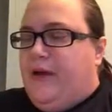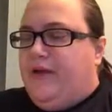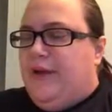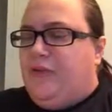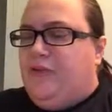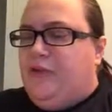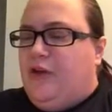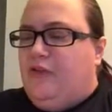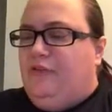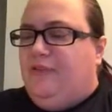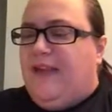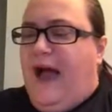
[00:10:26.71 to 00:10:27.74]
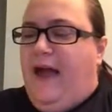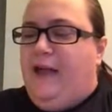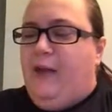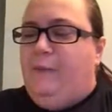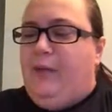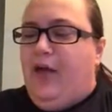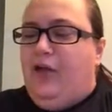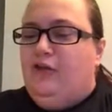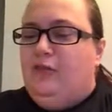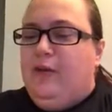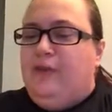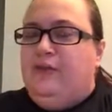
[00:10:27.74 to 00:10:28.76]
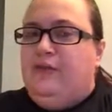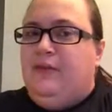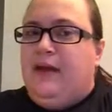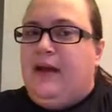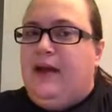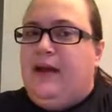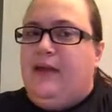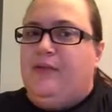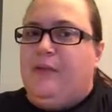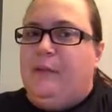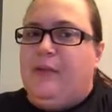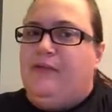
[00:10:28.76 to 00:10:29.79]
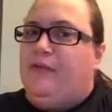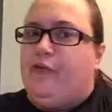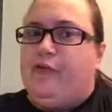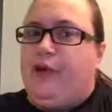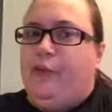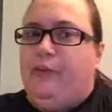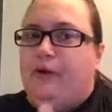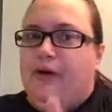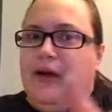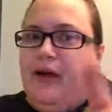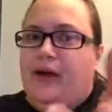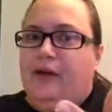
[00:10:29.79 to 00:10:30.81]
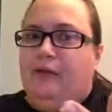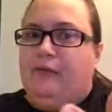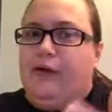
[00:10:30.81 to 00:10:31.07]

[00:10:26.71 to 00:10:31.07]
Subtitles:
it also does flat embellishments, like I guess maybe for scrapbooking,